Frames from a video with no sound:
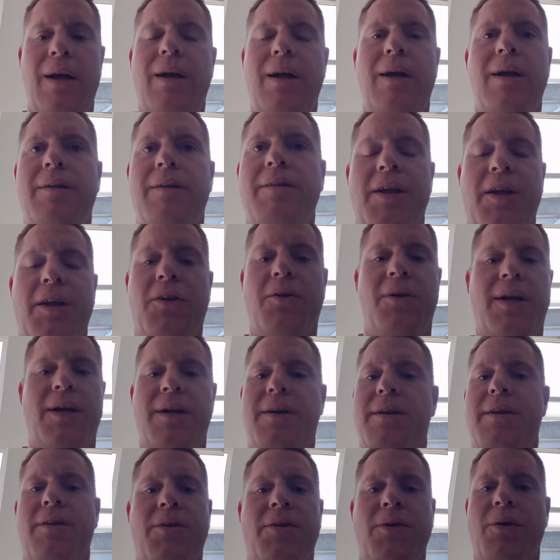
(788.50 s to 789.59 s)
that you need to
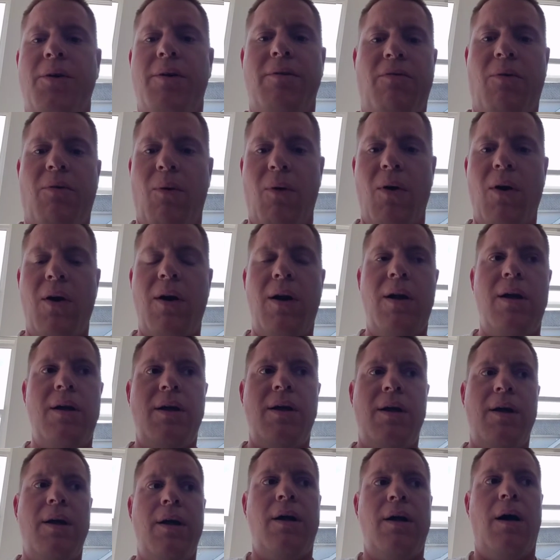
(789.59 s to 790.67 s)
do it for.
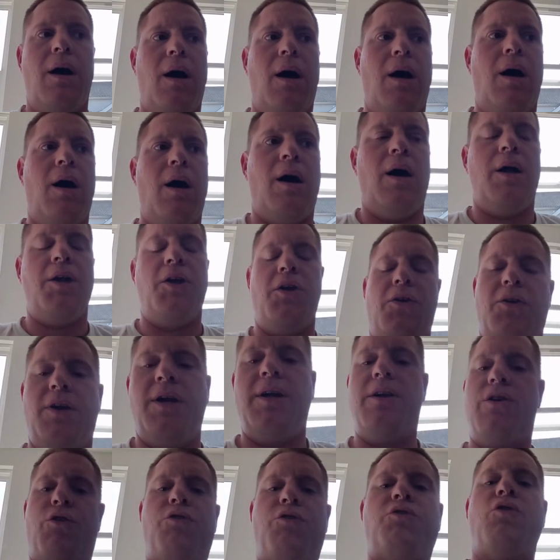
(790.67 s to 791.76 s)
You need to
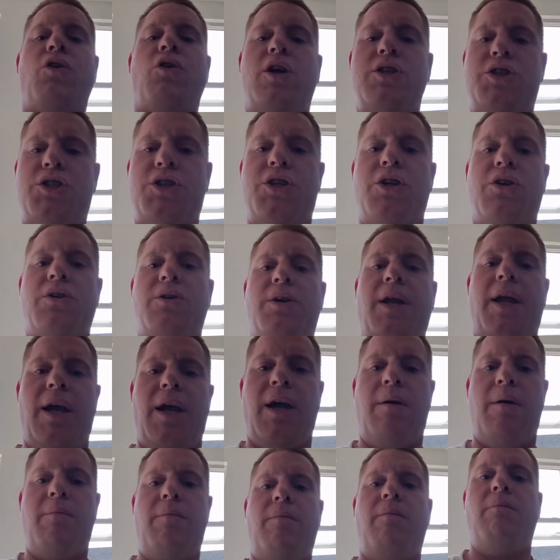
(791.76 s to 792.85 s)
flush your
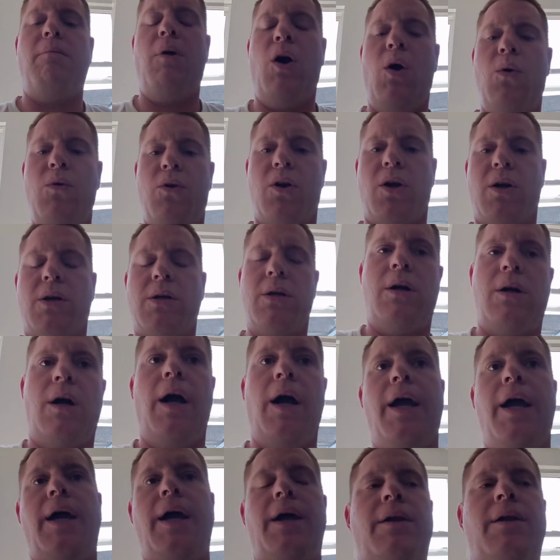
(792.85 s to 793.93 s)
damn motor.
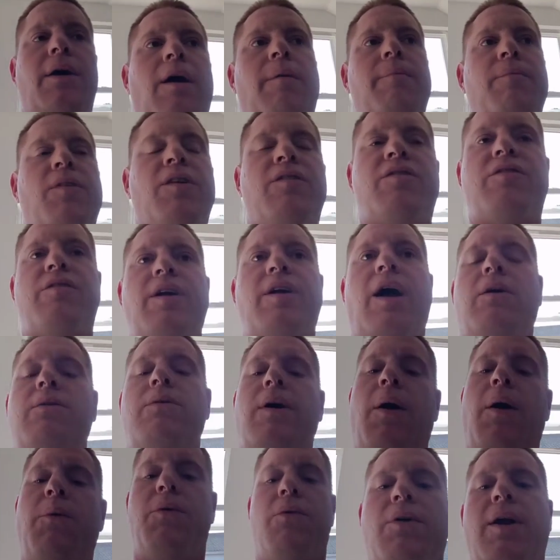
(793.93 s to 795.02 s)
And this is how I
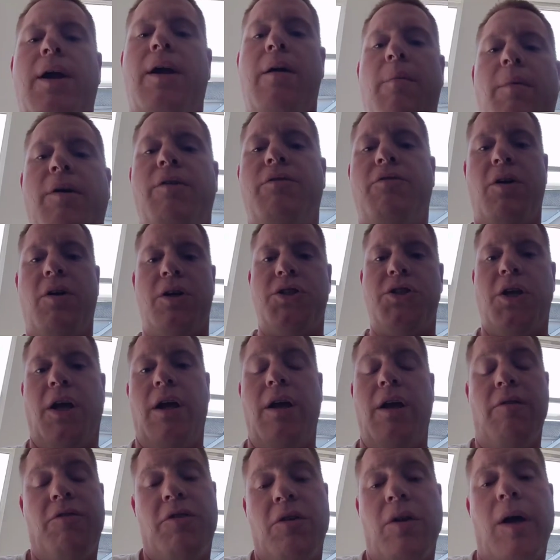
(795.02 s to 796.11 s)
would recommend flushing it. If
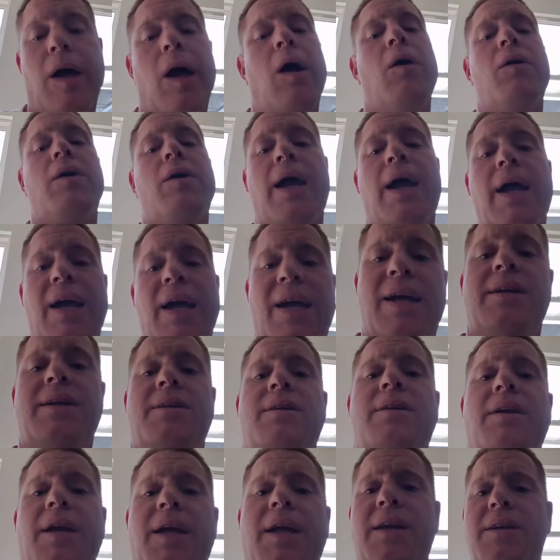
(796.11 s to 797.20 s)
you're like, okay,
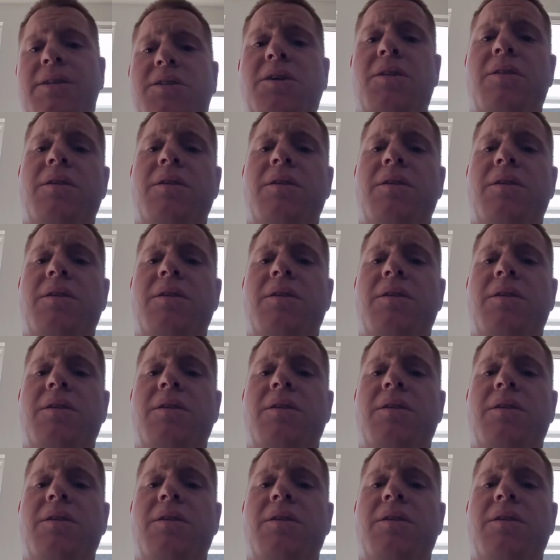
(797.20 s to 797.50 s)
get to the,